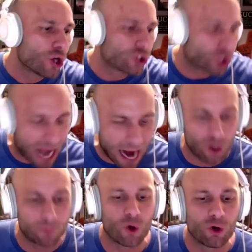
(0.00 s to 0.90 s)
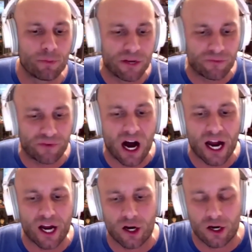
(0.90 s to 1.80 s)
Should Aaron Boone be
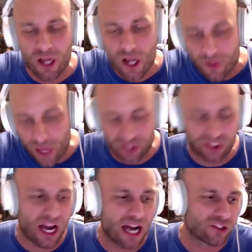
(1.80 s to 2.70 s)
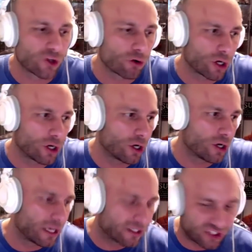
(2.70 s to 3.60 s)
fired? This guy's no
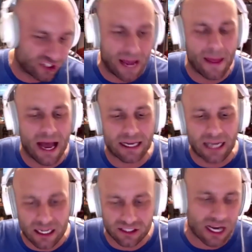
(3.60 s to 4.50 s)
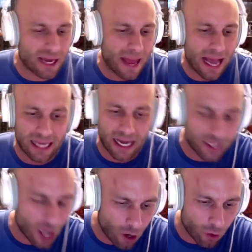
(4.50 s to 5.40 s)
good. Extend that guy, sign that guy.
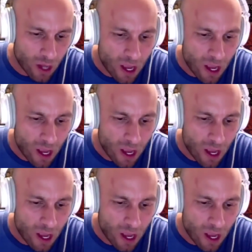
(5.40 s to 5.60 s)
No.